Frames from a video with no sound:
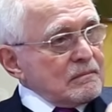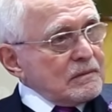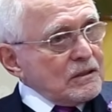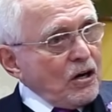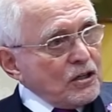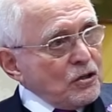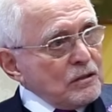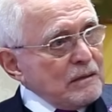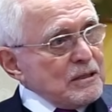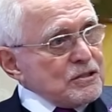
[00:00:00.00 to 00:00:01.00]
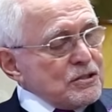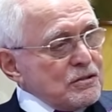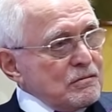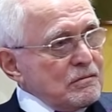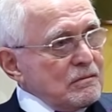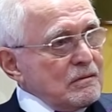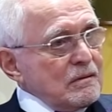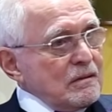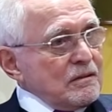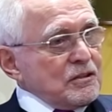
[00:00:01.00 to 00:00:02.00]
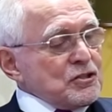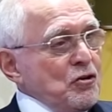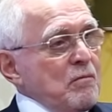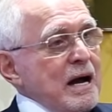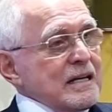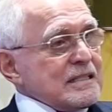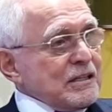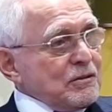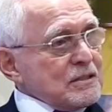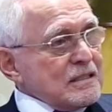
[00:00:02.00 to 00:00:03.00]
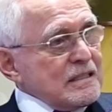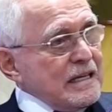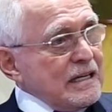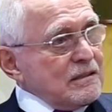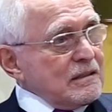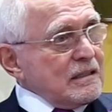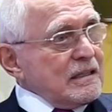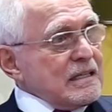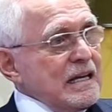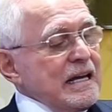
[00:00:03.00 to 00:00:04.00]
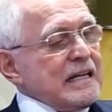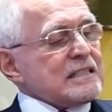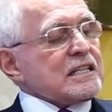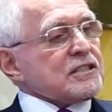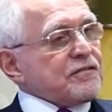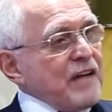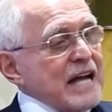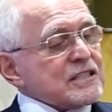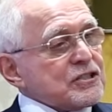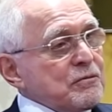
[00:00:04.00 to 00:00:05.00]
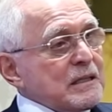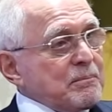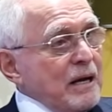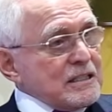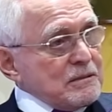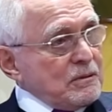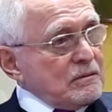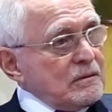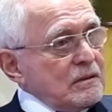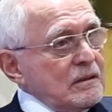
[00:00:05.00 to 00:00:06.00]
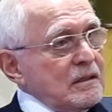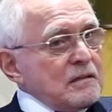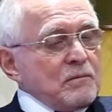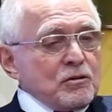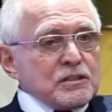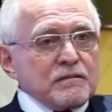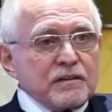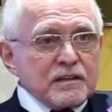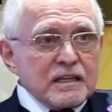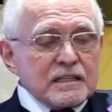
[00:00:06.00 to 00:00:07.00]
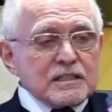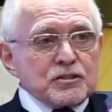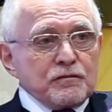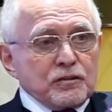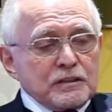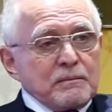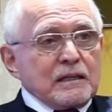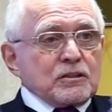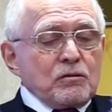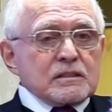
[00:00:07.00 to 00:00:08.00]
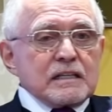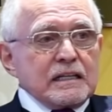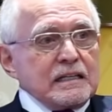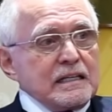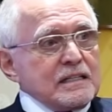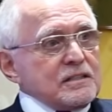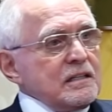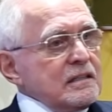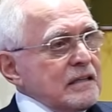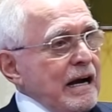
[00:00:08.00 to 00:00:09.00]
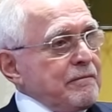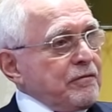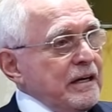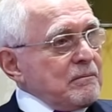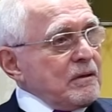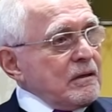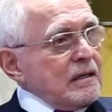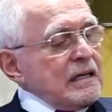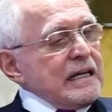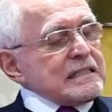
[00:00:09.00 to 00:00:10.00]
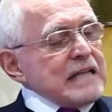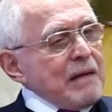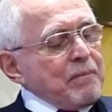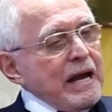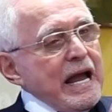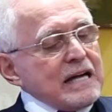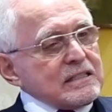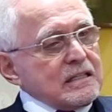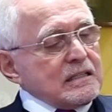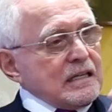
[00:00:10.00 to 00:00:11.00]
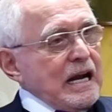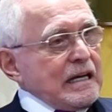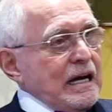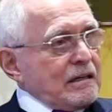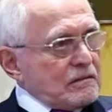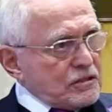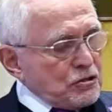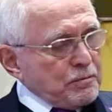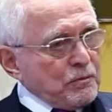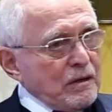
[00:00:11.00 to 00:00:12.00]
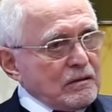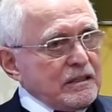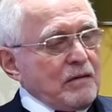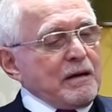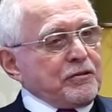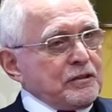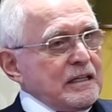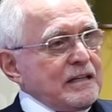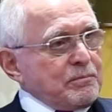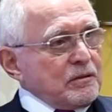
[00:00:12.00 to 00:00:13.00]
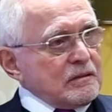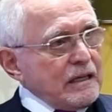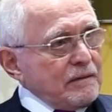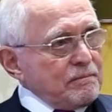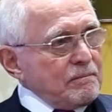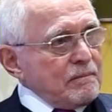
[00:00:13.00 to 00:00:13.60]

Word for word: There are no limits. There's no amount of zeros at the end, and it's as fast as humanly possible. Most of the things that you've learned about goal setting is time frame. It's not by accident that I got super wealthy on my 39th birthday.